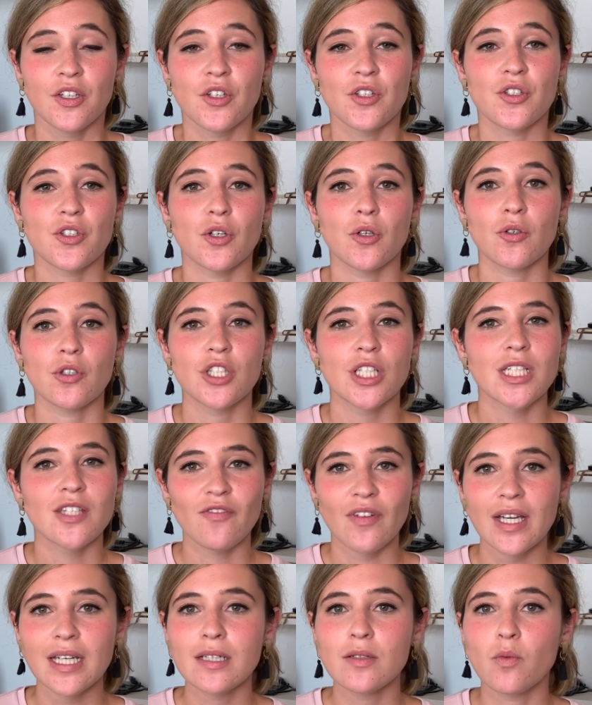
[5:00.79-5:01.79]
So just
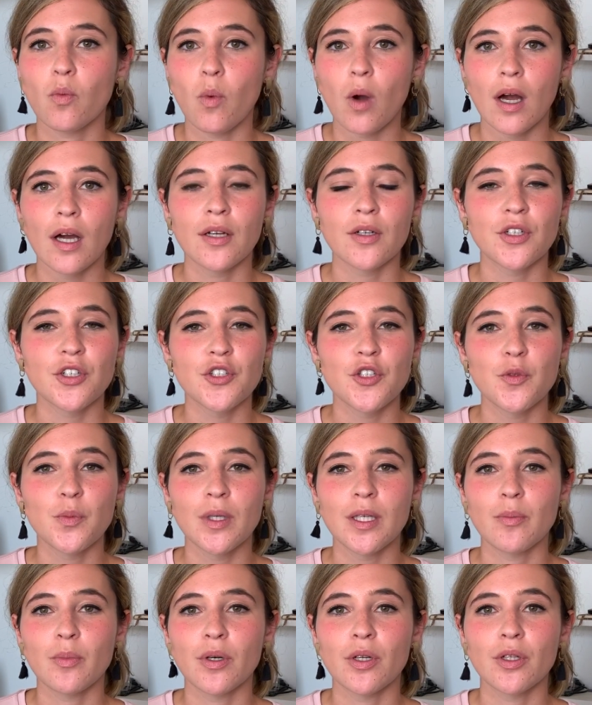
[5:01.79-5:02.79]
find 1 or 2
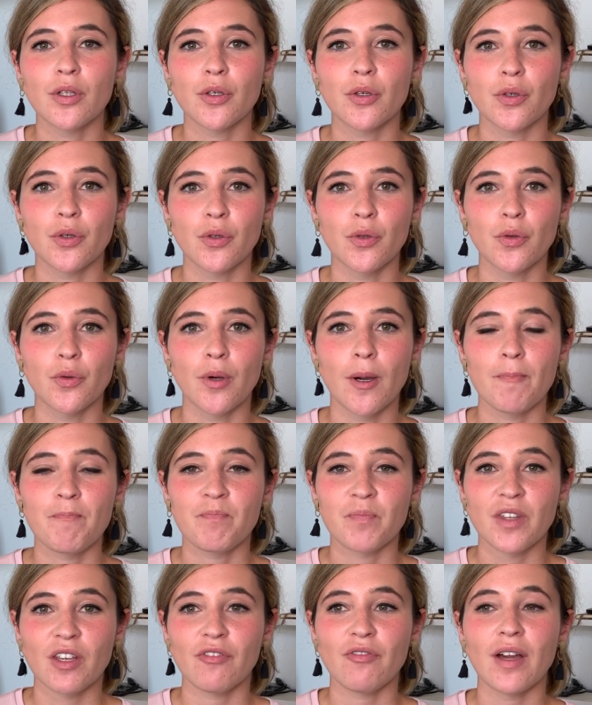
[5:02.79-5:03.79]
people who
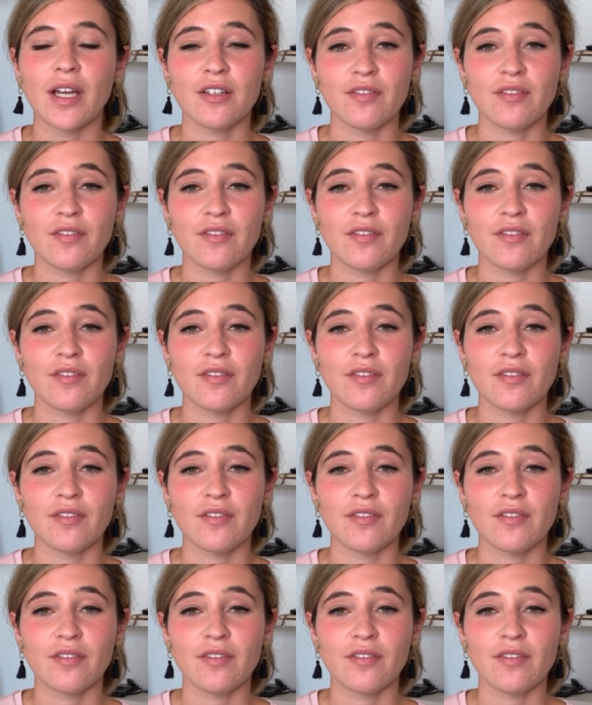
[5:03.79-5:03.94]
find